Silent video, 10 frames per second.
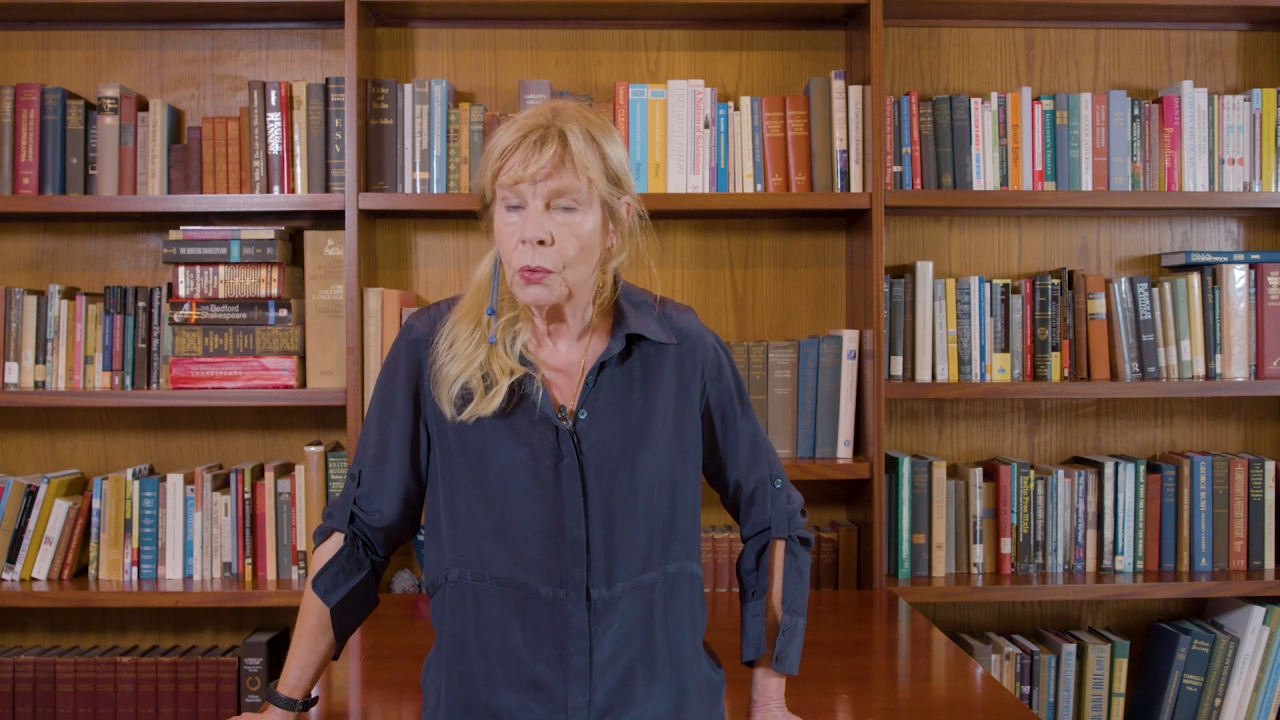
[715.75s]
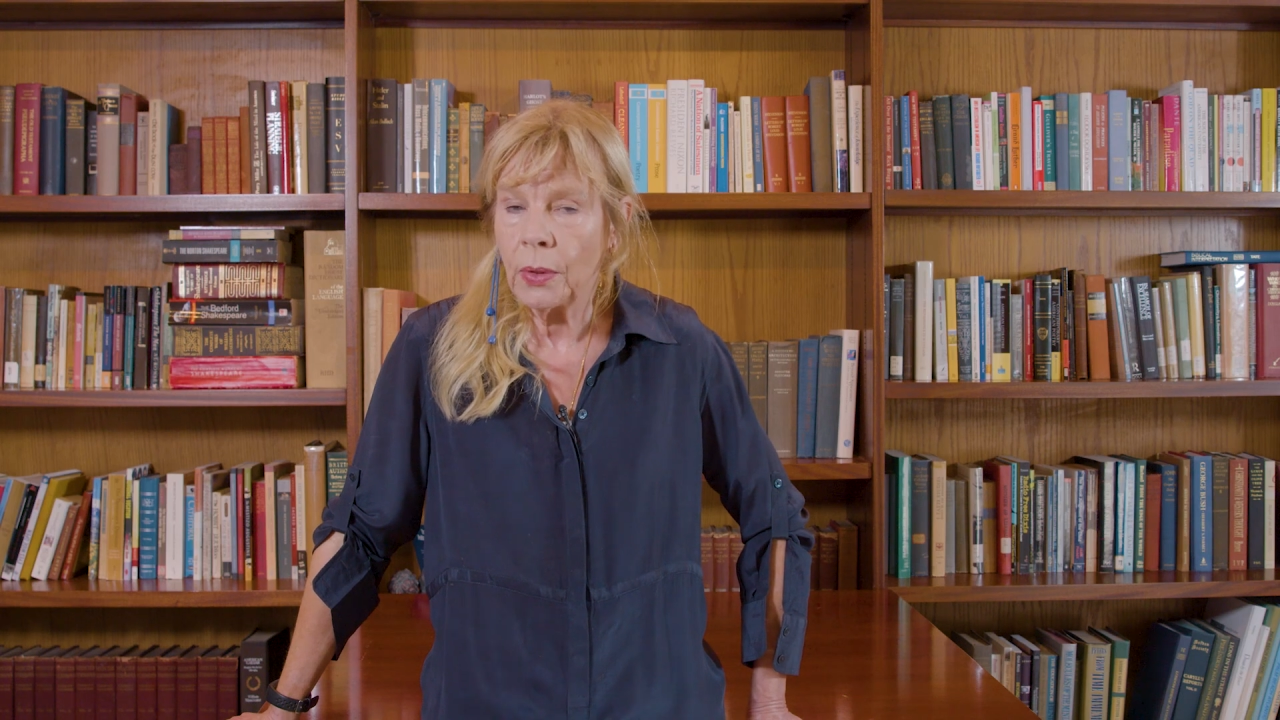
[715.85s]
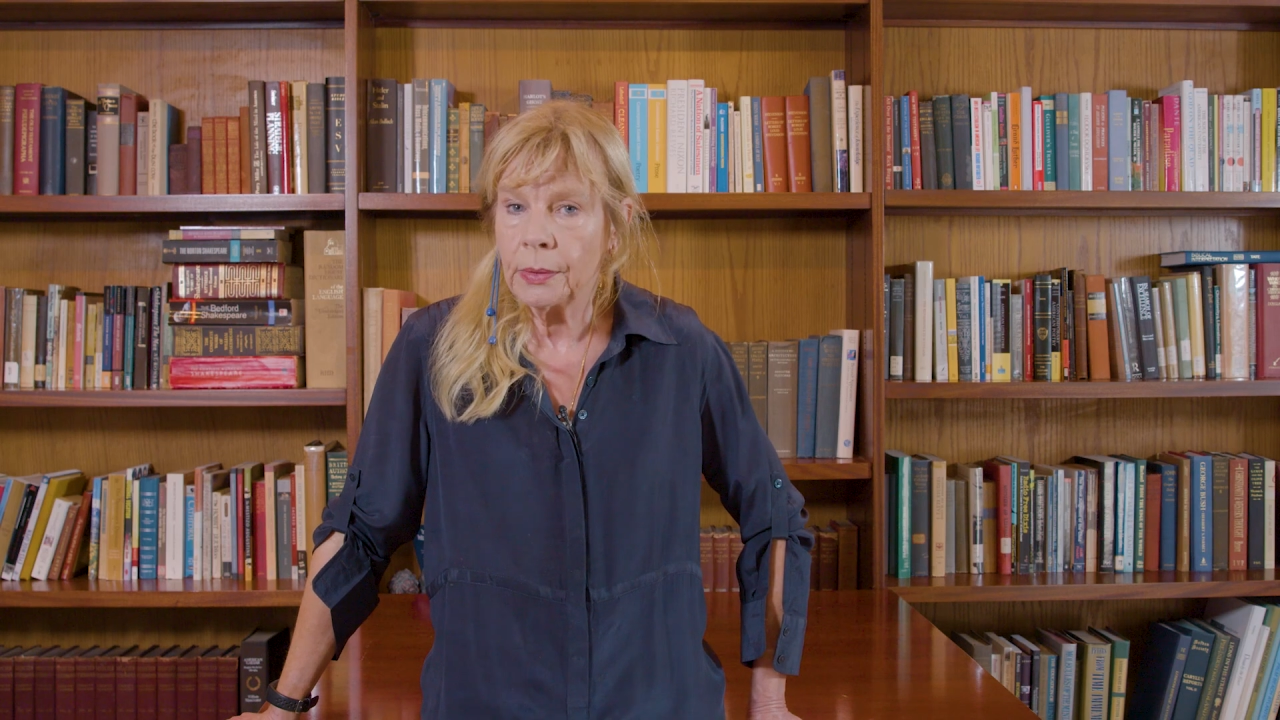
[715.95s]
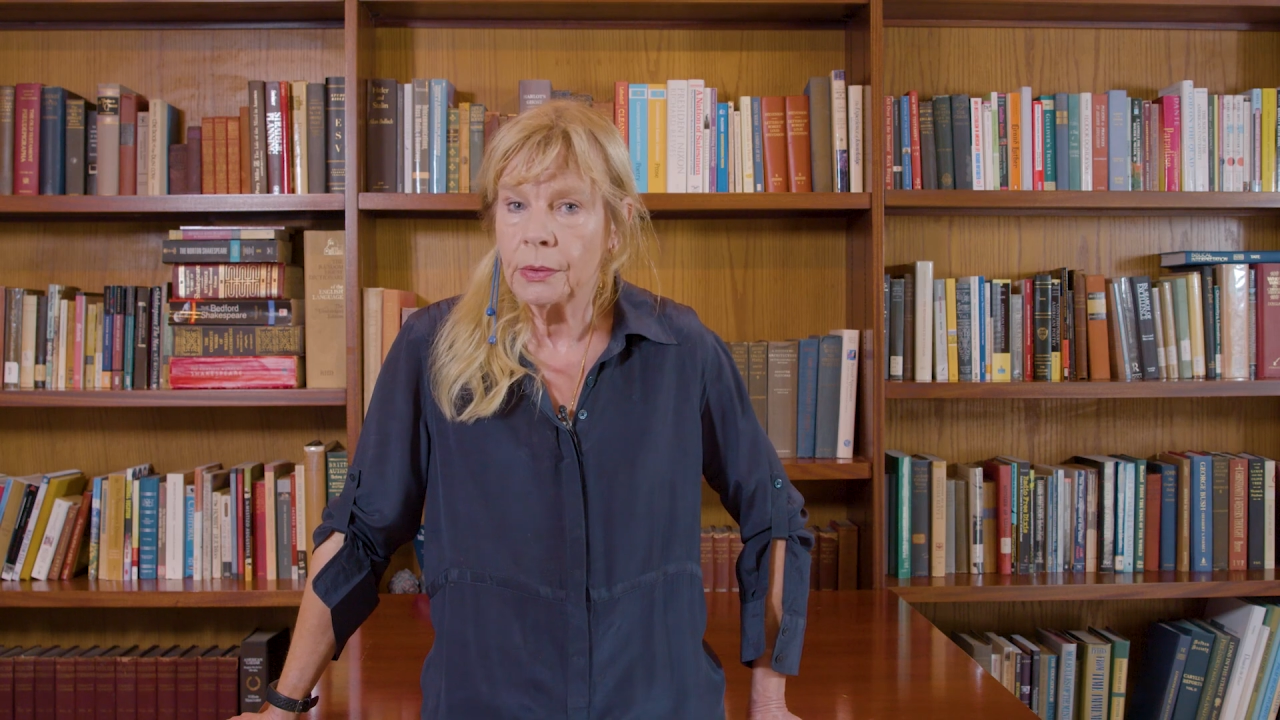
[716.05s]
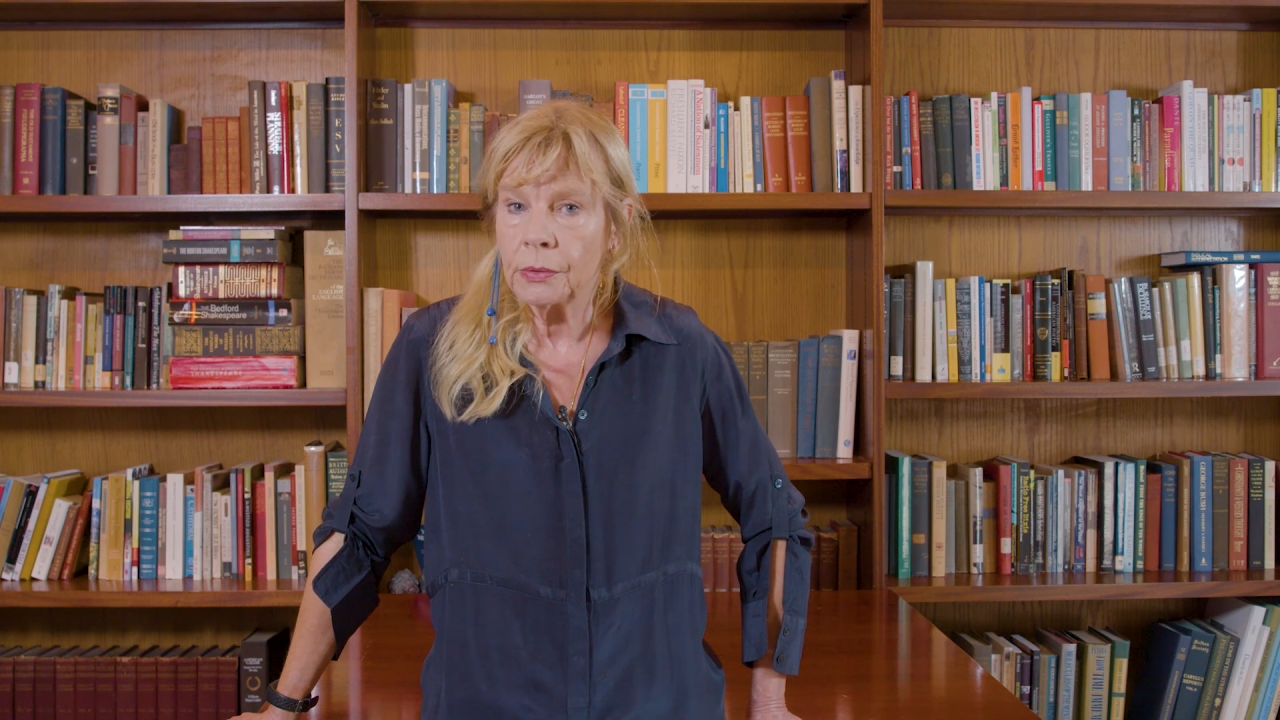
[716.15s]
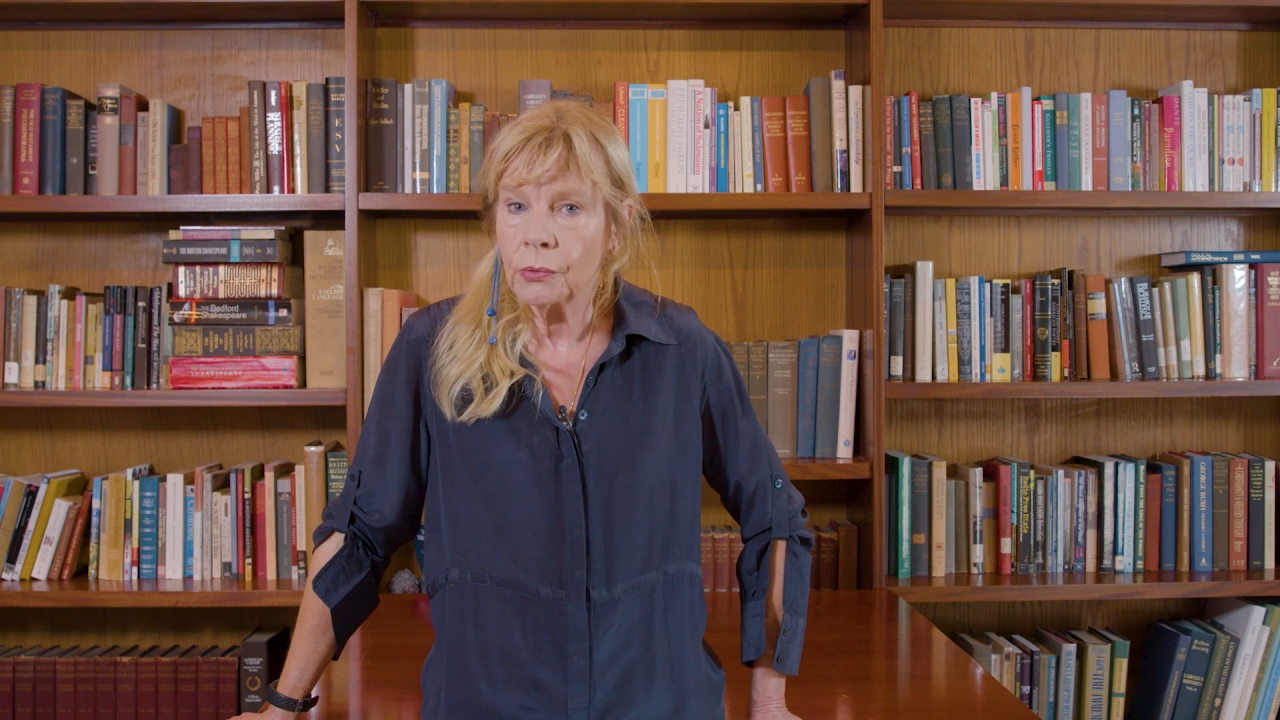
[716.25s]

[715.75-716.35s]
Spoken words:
quite